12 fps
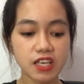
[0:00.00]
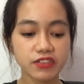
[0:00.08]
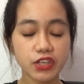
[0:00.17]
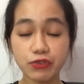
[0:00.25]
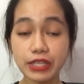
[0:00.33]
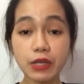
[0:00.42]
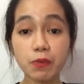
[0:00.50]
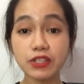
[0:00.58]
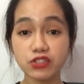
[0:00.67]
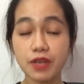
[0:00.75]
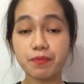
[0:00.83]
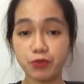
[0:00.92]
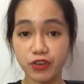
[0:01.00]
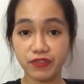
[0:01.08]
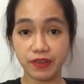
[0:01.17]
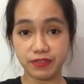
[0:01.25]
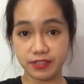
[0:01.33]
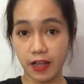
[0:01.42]
they really want to improve
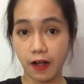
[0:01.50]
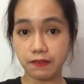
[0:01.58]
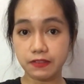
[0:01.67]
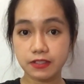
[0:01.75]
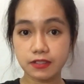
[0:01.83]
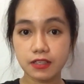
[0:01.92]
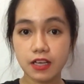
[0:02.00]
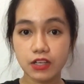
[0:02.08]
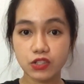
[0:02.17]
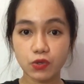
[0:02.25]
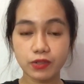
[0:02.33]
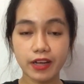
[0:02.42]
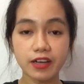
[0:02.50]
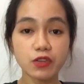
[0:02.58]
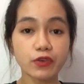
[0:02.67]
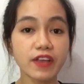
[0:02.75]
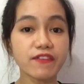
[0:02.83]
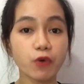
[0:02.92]
themselves. So they are
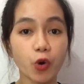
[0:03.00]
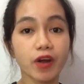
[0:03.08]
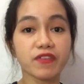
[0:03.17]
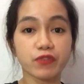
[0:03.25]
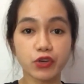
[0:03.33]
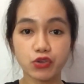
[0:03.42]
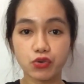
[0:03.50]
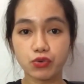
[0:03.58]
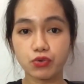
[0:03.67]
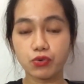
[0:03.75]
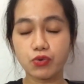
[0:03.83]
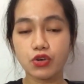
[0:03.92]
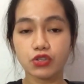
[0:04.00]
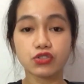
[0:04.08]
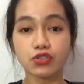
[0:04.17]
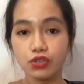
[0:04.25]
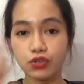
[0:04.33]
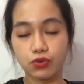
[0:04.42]
looking forward to
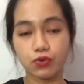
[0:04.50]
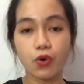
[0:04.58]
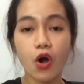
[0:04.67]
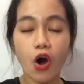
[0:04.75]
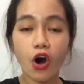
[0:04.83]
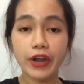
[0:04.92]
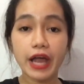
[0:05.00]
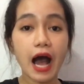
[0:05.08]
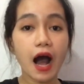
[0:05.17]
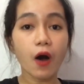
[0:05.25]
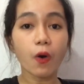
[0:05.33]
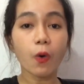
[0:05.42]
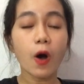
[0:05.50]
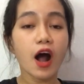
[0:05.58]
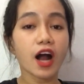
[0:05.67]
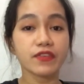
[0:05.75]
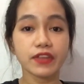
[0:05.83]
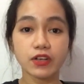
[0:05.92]
you on how
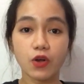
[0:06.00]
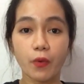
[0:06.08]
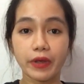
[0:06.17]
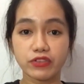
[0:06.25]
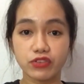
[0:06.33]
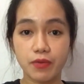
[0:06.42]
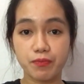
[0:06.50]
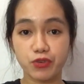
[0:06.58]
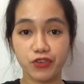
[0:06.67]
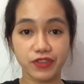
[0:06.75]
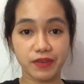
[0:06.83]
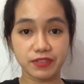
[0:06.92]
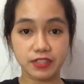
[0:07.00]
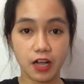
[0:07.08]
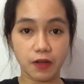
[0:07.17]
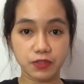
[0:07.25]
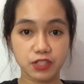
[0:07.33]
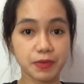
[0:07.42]
are they going to improve
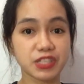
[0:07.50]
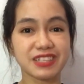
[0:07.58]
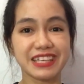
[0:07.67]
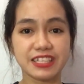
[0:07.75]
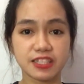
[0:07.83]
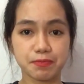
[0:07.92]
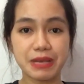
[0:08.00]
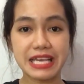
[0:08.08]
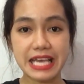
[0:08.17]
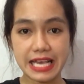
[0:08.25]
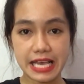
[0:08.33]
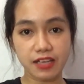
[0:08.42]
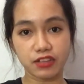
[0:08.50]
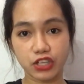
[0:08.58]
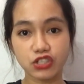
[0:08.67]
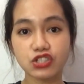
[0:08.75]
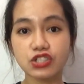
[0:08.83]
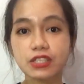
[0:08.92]
themselves, especially in speaking
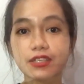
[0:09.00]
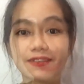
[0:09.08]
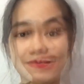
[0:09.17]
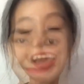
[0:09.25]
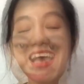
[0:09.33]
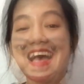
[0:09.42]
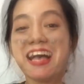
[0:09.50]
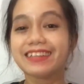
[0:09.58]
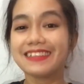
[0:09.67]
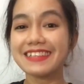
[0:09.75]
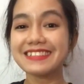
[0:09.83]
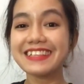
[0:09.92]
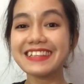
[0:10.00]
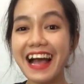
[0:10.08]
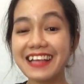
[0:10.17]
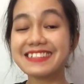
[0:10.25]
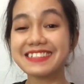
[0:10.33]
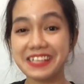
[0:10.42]
English. This is the
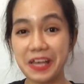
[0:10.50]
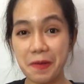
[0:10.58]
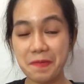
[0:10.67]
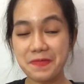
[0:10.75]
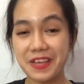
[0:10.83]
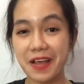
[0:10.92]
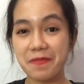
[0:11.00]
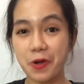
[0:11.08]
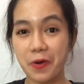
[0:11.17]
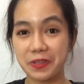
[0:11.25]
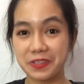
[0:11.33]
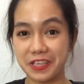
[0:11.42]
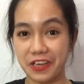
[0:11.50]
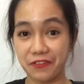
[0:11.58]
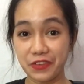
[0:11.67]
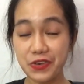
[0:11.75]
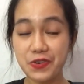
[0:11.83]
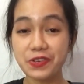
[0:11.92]
last tip that I'm going to
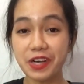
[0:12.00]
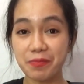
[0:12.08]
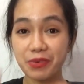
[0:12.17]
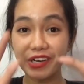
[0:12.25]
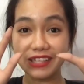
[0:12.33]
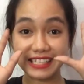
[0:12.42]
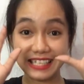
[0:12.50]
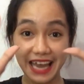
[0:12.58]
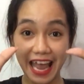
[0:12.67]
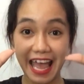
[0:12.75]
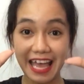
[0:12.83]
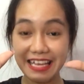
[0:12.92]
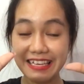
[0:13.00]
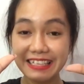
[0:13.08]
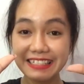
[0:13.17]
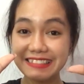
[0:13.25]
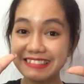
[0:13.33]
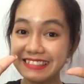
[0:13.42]
give you, number
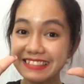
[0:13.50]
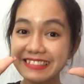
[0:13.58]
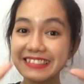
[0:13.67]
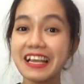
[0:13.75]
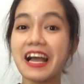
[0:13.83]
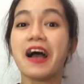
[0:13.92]
10.